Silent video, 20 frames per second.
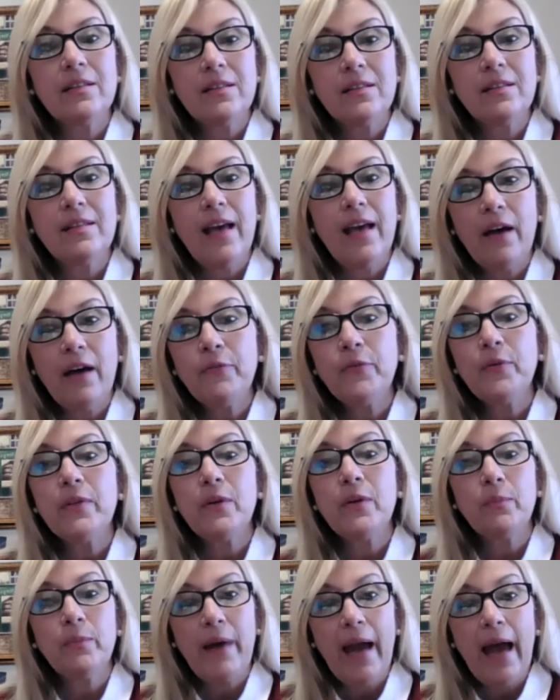staff with
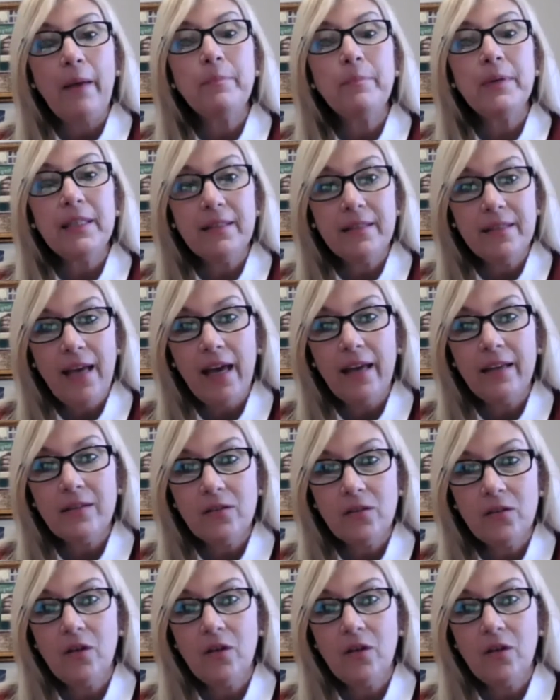a rapid test,